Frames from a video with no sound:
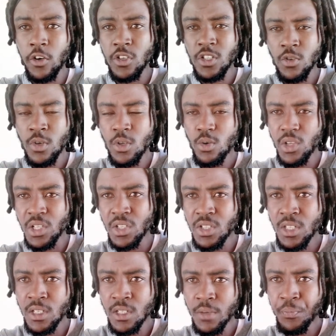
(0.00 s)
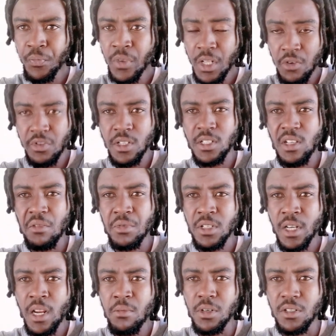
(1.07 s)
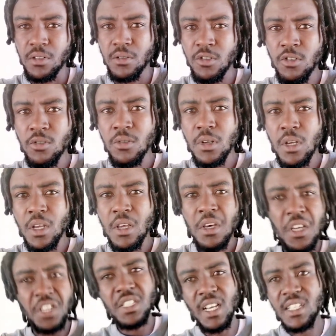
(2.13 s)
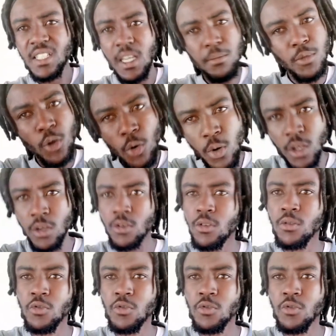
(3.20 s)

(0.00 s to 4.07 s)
He's going to 36,000 subscribers, you know. He just kept going, you know.